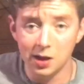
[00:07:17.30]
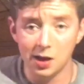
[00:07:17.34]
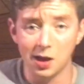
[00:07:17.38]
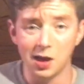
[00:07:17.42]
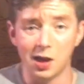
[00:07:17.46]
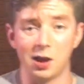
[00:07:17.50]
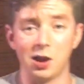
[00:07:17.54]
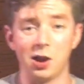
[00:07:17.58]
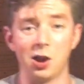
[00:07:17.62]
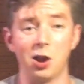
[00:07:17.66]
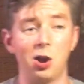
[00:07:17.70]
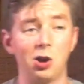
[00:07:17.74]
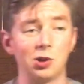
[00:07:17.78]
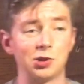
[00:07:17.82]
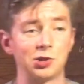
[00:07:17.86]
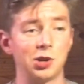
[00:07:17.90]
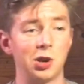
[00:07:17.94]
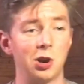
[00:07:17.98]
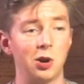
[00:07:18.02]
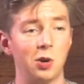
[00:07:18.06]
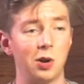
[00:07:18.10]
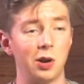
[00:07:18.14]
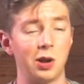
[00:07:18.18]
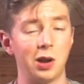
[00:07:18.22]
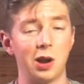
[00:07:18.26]
And it
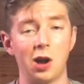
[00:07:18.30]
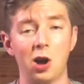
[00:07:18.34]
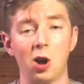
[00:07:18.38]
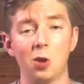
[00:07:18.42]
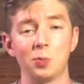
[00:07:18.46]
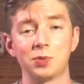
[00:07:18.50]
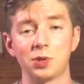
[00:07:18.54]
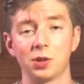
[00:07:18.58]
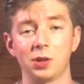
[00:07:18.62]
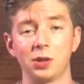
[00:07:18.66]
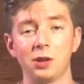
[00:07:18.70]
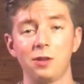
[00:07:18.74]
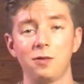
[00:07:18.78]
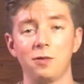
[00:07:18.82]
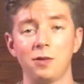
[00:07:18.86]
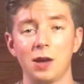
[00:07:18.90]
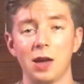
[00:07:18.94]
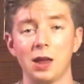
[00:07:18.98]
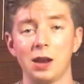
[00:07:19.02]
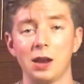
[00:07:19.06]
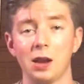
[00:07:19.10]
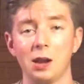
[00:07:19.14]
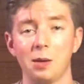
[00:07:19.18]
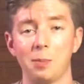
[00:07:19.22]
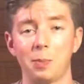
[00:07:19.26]
helps
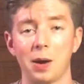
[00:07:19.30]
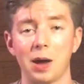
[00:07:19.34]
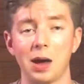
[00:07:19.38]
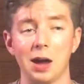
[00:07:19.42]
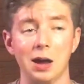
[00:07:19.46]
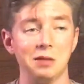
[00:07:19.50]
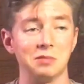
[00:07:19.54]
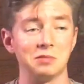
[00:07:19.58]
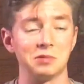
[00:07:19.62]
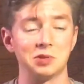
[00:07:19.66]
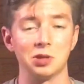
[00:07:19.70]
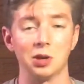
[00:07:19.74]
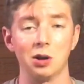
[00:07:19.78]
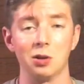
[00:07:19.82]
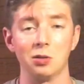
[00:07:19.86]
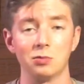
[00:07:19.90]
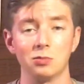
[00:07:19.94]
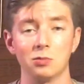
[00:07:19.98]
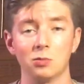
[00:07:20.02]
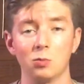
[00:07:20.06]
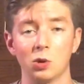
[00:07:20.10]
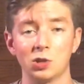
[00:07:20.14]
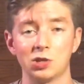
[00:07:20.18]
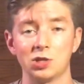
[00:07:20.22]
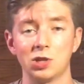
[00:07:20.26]
alleviate any pain, so
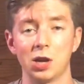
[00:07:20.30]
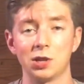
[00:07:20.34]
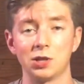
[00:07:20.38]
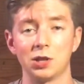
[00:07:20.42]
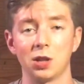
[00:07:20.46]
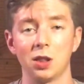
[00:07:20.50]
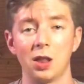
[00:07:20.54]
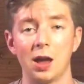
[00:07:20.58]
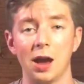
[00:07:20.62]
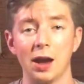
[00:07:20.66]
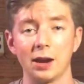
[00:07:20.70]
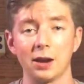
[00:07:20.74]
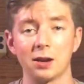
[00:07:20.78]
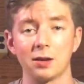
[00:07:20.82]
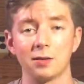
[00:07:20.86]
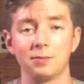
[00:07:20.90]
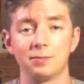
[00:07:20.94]
what's not to like?